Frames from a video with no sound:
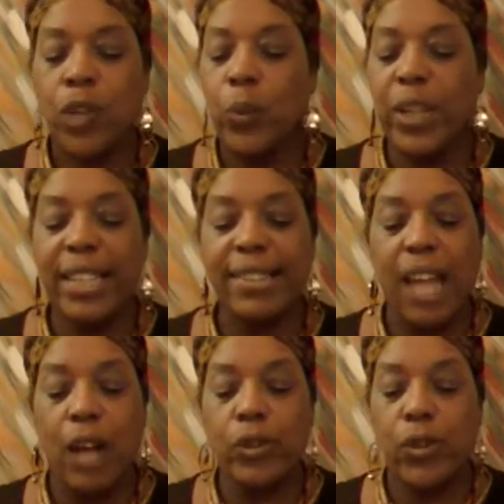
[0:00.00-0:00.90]
We
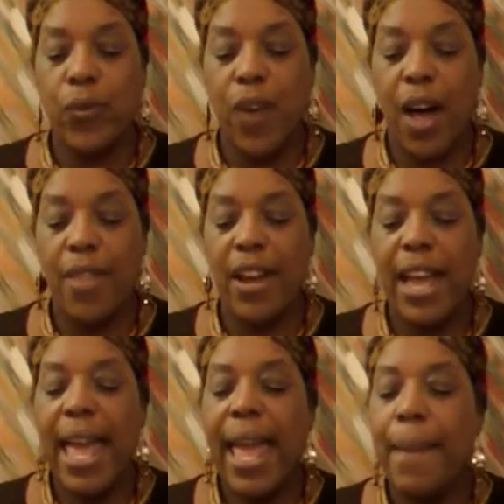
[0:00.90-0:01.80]
exalt you, Father,
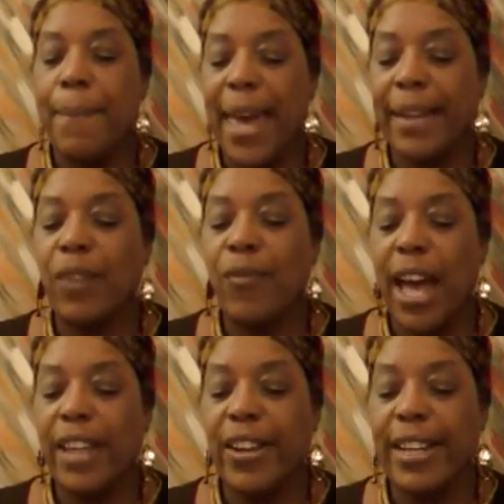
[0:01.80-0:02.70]
and
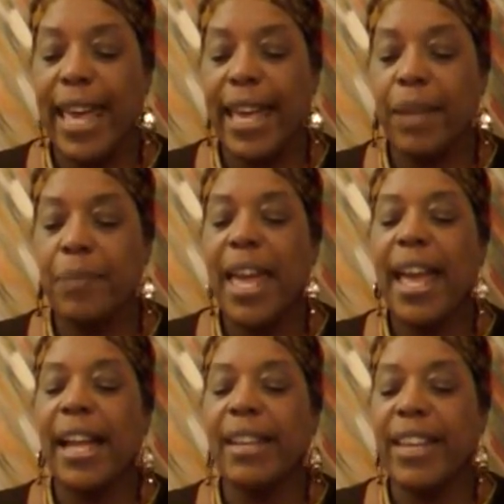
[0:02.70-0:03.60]
magnify your name
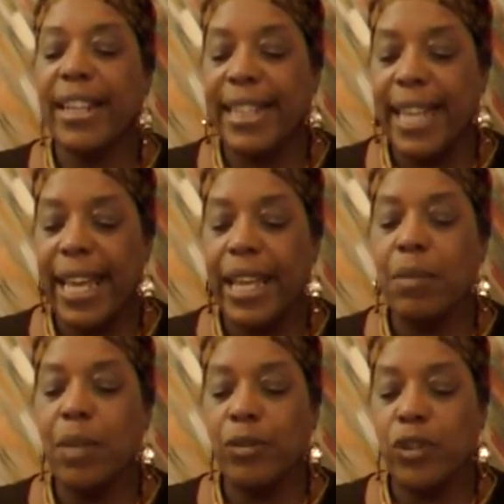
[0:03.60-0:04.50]
and the
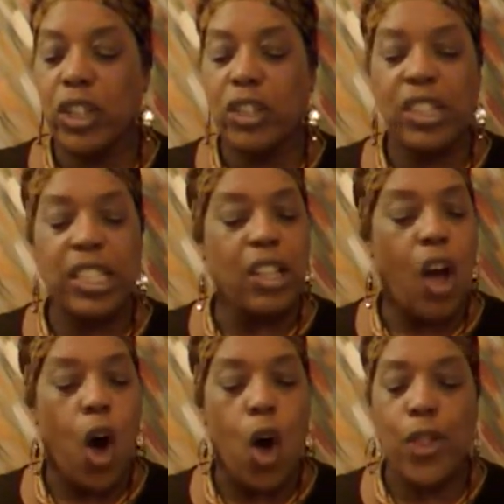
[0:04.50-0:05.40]
name of Jesus in
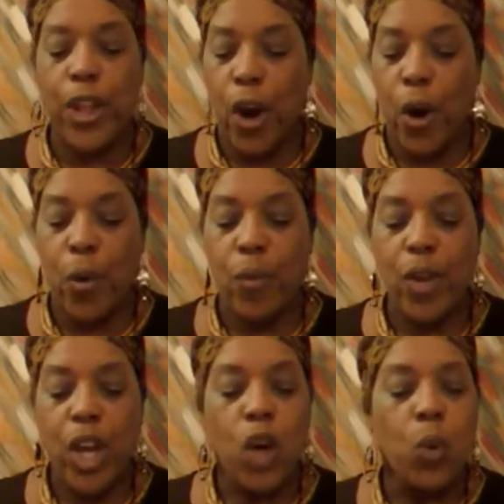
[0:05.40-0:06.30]
all the earth.
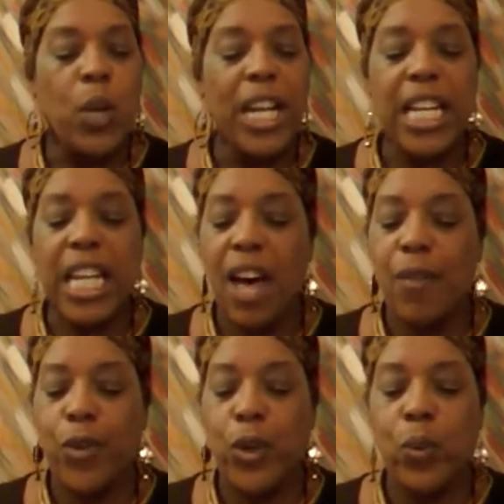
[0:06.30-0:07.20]
We
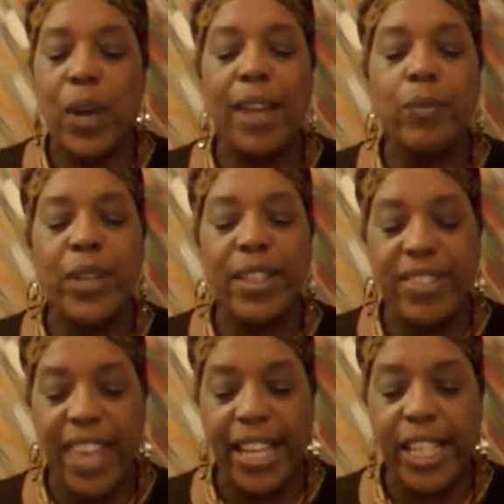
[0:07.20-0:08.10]
love you and we
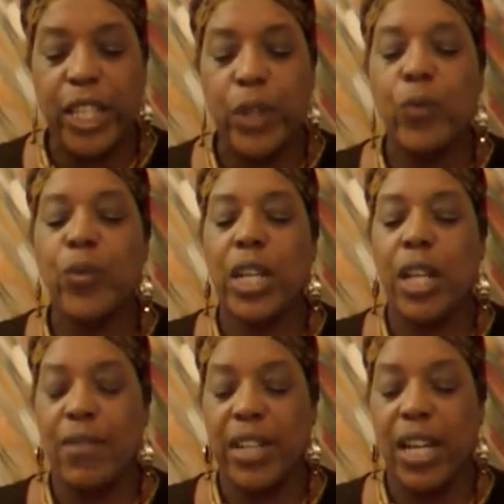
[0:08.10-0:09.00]
thank you for
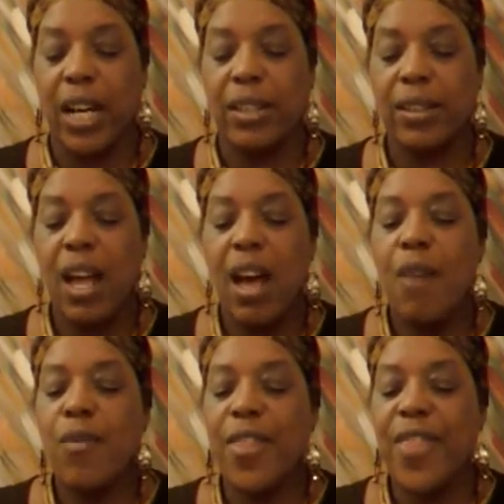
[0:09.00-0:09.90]
loving us.
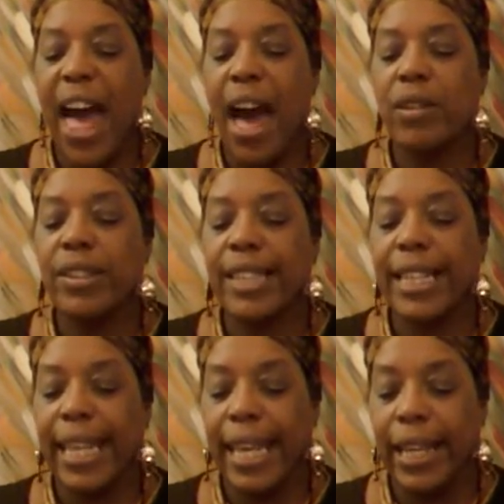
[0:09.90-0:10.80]
For thou is
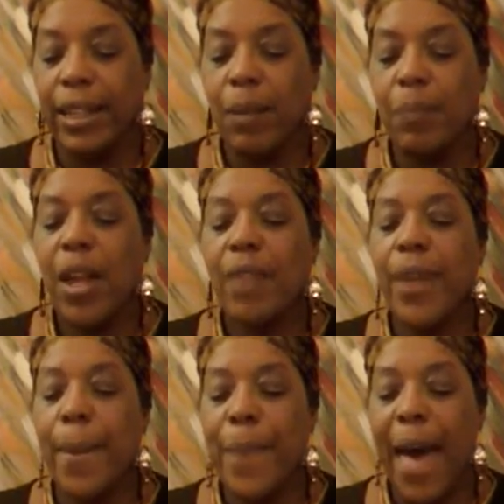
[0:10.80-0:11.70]
the kingdom,
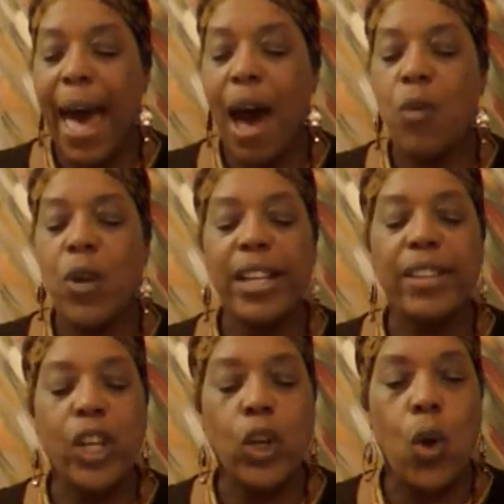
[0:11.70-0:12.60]
the power,
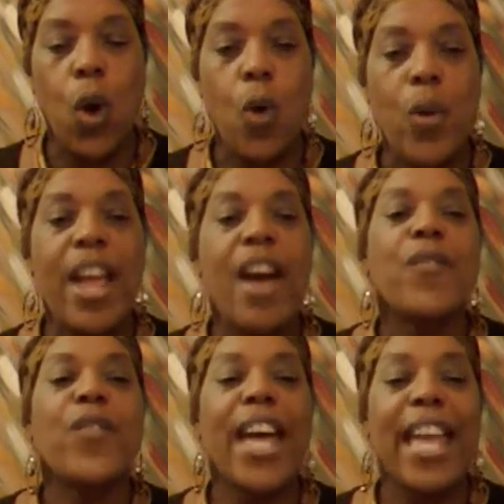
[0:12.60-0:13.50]
and the glory
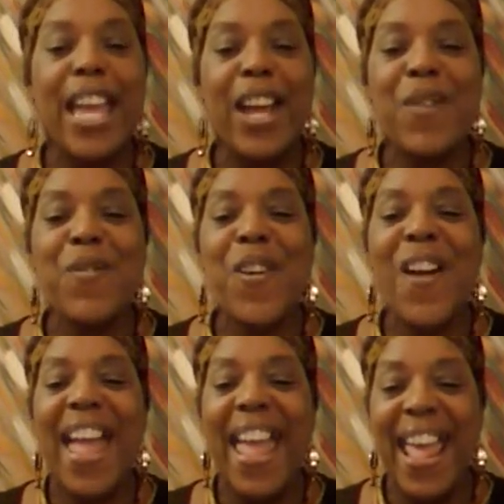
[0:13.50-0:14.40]

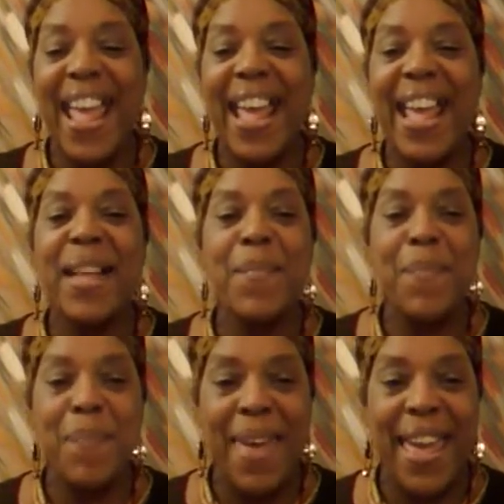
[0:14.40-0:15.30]
forever.
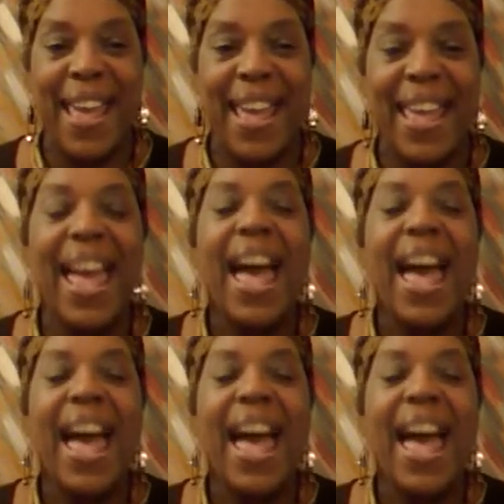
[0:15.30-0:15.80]
Amen.